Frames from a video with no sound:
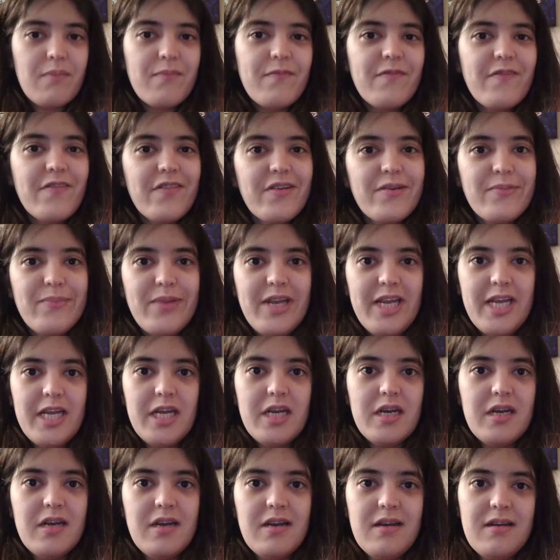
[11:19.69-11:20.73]
For me,
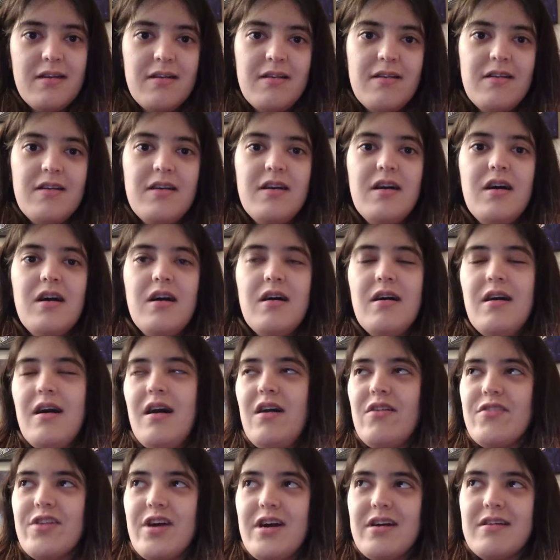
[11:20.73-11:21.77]

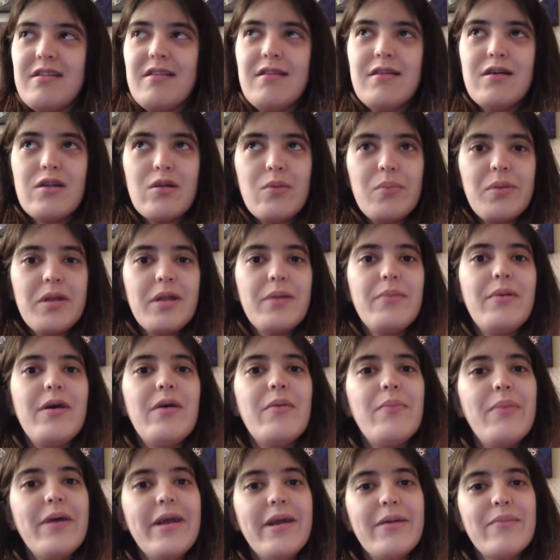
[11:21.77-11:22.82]
I'll talk a little bit
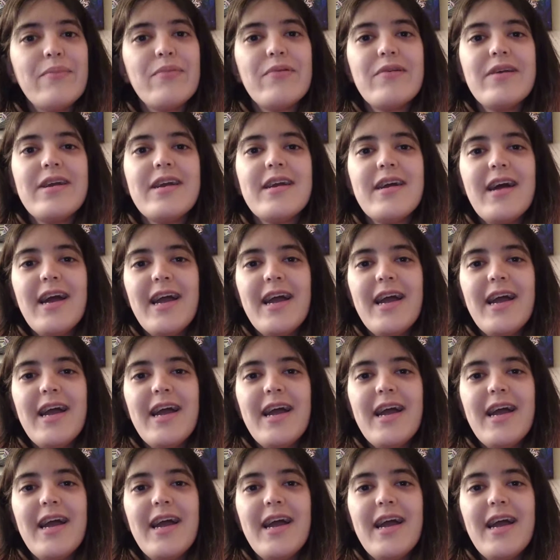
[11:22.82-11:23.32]
about pampering.